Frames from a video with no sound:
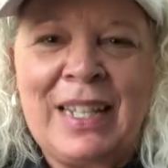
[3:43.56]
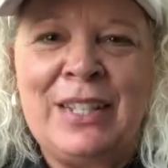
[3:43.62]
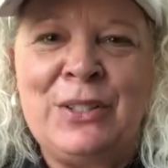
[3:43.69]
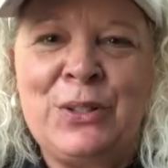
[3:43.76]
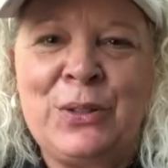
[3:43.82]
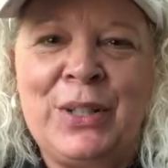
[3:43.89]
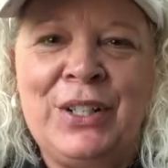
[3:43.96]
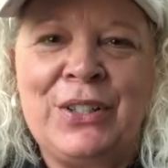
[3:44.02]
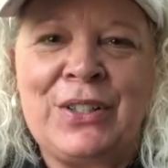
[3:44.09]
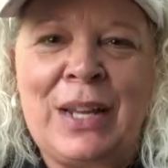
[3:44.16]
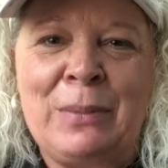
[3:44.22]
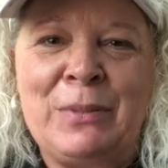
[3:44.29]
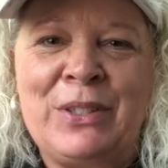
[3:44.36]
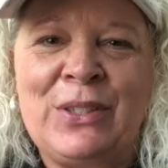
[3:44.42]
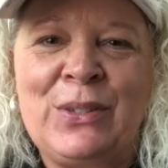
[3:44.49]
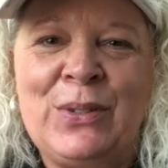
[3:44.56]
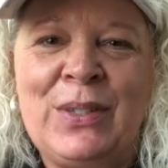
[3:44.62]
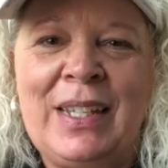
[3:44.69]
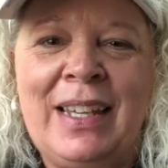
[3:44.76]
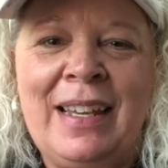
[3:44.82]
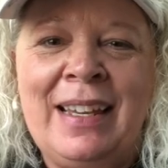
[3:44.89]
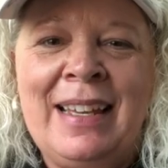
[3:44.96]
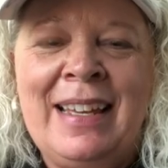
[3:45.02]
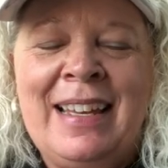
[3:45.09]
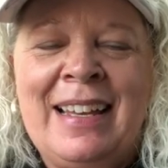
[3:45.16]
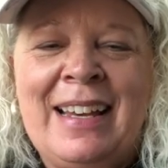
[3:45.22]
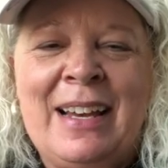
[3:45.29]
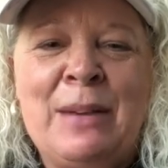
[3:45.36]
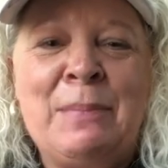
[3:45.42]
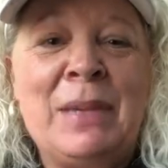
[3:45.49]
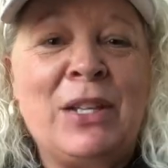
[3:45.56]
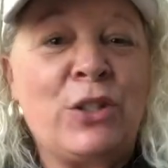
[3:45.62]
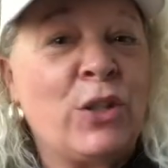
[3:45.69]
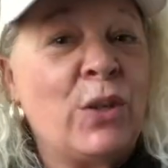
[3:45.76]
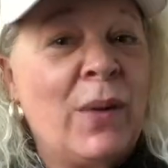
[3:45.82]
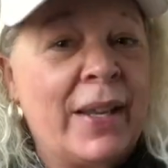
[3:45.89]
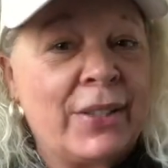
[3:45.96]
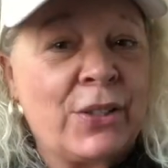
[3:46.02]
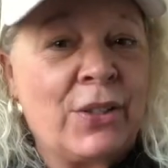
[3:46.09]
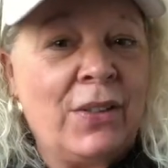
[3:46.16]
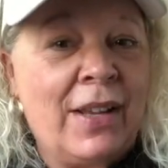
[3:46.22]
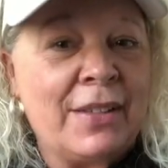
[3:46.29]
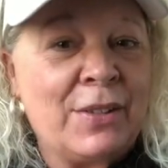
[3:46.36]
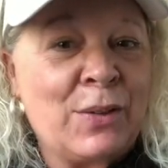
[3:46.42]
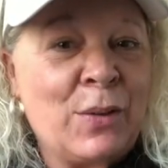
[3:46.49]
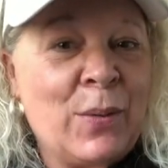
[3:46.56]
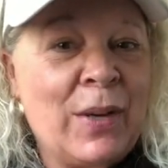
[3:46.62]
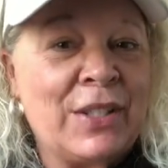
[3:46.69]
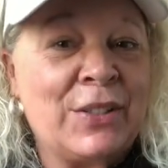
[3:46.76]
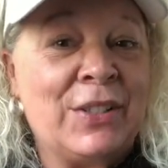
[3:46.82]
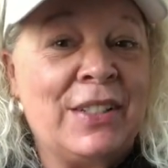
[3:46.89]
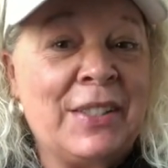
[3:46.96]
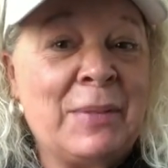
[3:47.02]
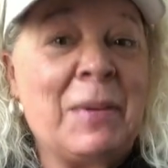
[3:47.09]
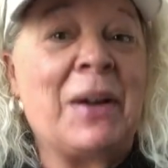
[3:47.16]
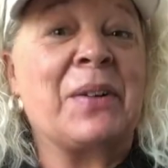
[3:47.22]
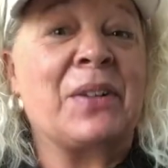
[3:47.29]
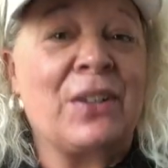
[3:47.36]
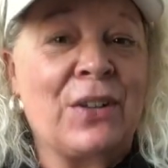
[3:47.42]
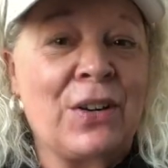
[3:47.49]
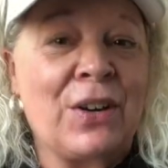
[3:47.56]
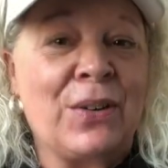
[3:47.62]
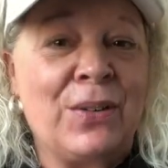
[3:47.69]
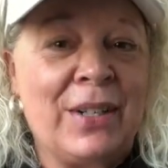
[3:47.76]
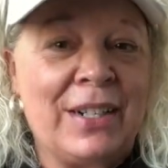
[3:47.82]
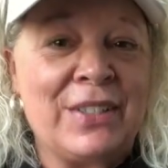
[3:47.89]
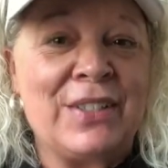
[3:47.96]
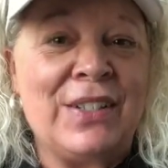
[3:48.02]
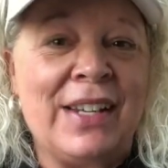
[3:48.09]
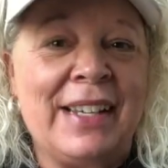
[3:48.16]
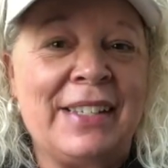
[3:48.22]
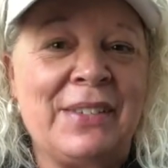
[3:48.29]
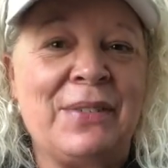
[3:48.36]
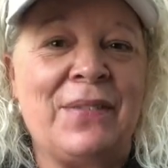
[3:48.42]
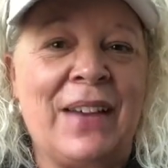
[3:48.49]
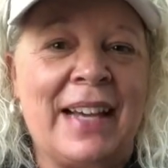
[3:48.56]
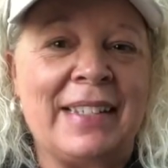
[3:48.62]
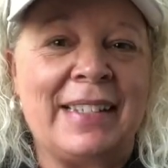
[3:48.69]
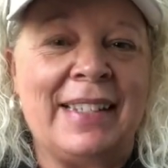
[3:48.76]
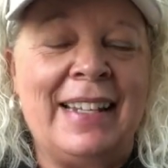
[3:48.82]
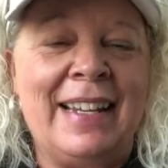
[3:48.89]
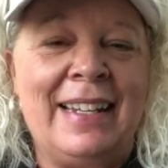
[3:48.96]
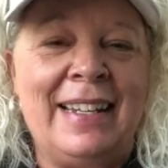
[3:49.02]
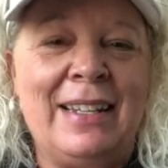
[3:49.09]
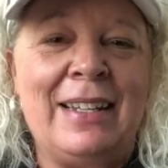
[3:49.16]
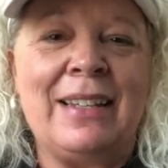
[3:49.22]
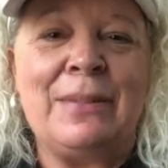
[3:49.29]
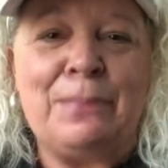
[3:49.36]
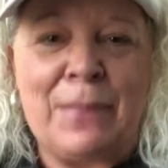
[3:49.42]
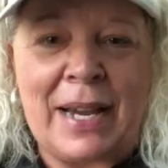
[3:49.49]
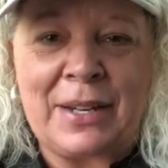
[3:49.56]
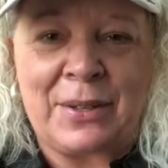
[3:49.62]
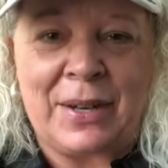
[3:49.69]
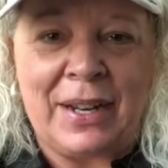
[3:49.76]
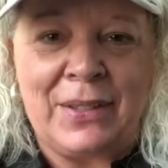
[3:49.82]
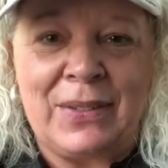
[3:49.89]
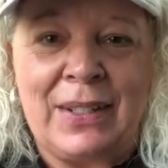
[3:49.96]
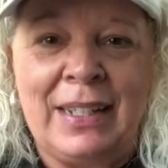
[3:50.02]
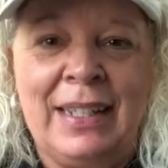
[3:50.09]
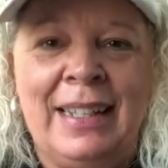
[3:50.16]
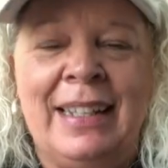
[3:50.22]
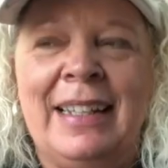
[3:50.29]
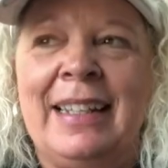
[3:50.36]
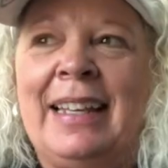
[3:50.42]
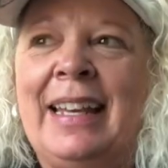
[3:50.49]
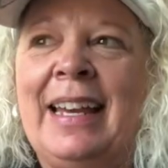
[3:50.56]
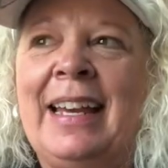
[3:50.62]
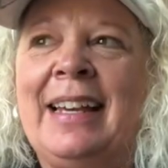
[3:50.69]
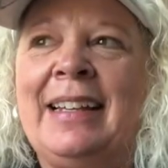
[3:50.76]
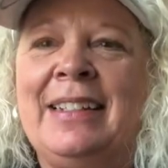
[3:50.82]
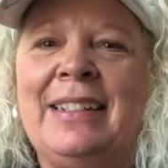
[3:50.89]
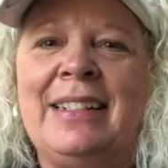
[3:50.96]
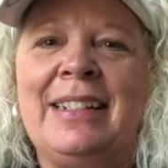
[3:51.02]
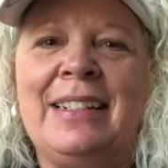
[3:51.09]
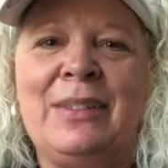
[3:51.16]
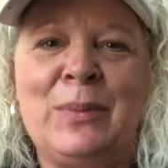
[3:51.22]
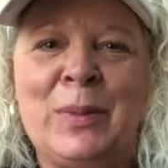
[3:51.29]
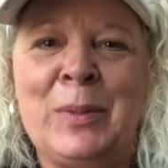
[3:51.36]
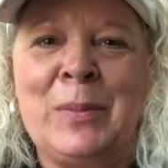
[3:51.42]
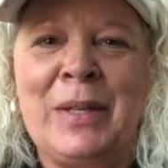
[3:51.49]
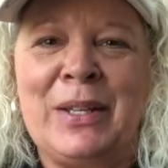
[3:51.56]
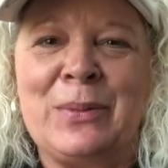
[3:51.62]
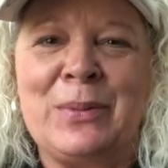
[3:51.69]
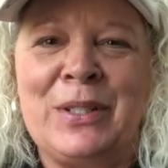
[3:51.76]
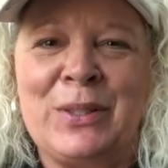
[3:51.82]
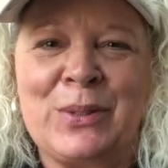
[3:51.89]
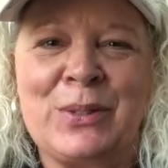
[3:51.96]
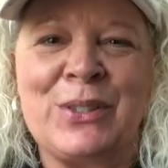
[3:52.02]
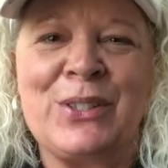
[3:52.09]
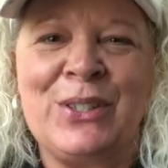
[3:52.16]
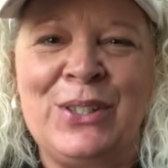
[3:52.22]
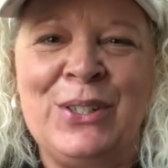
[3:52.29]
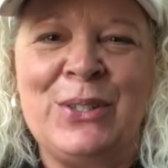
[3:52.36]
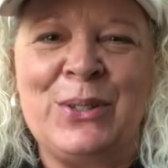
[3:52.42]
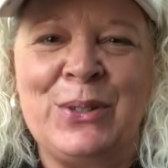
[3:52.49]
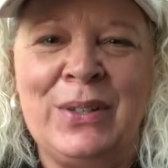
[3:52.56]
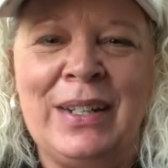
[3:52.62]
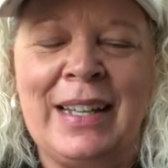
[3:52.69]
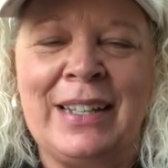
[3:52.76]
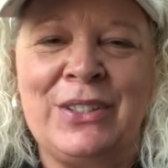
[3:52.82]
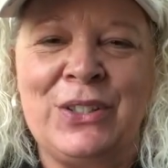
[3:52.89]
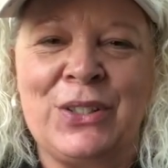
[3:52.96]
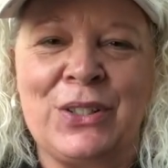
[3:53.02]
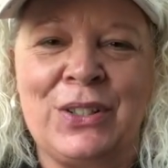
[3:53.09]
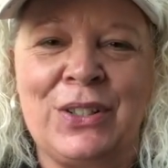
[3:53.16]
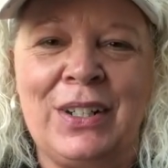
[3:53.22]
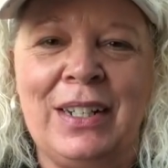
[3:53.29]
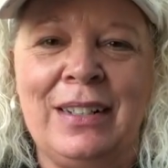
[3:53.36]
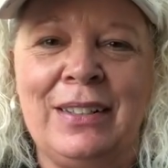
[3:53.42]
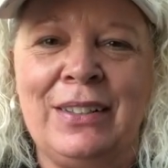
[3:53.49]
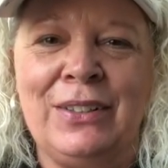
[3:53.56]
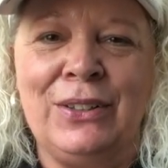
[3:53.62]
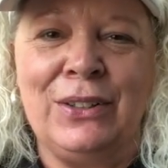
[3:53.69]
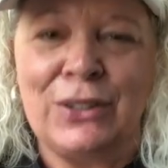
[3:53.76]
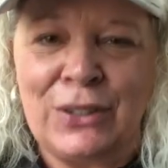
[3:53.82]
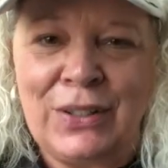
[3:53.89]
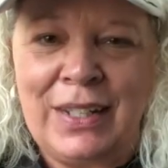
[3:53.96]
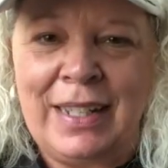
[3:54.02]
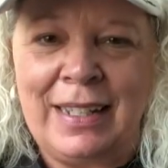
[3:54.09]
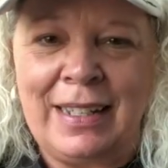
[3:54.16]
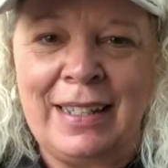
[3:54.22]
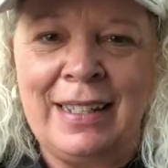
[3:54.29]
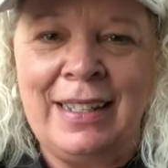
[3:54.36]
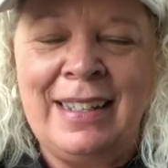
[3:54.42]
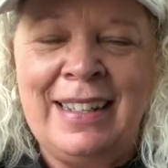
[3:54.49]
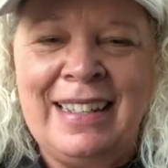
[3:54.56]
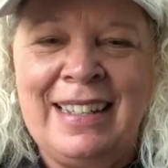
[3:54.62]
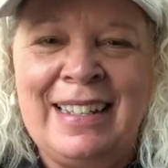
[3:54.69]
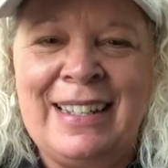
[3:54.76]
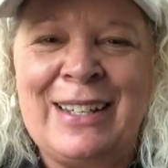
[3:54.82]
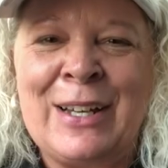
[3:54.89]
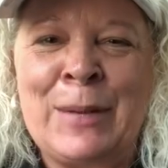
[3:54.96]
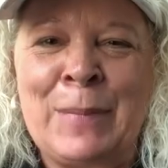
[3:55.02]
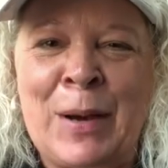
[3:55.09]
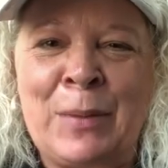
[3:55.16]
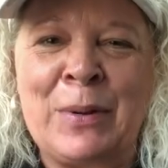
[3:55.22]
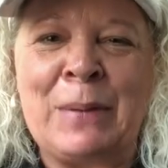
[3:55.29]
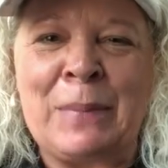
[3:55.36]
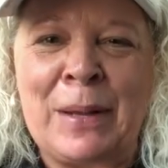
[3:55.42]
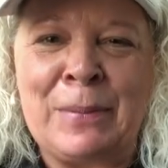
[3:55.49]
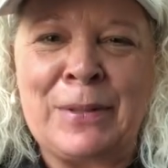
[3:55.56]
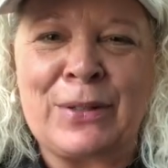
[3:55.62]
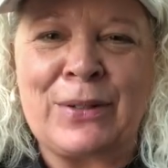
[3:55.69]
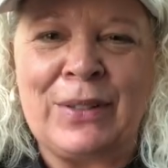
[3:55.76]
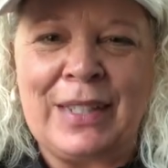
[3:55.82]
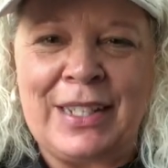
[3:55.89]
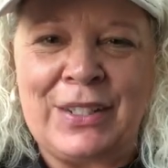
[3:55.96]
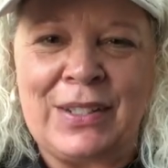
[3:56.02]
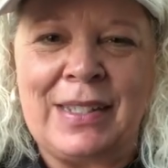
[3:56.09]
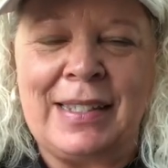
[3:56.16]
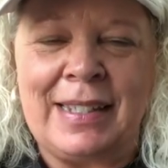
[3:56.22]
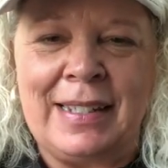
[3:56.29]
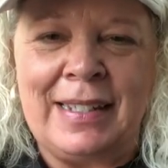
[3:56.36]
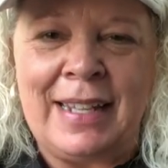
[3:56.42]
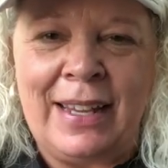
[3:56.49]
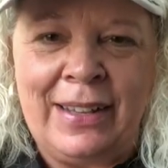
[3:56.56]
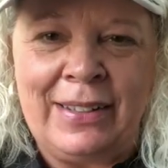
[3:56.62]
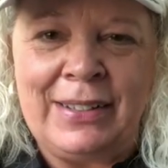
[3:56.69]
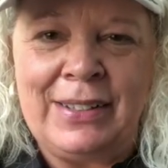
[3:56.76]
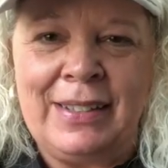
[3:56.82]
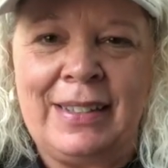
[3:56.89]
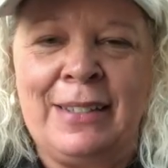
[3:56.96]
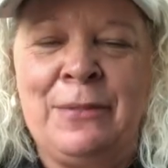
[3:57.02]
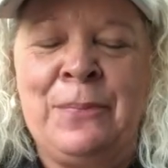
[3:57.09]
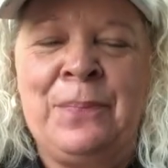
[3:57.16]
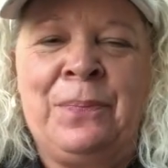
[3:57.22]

enjoy your time with Susie. Make sure you ask her lots of questions about her career. She has a fascinating background and will be a resource to you as you're learning about what public relations entails.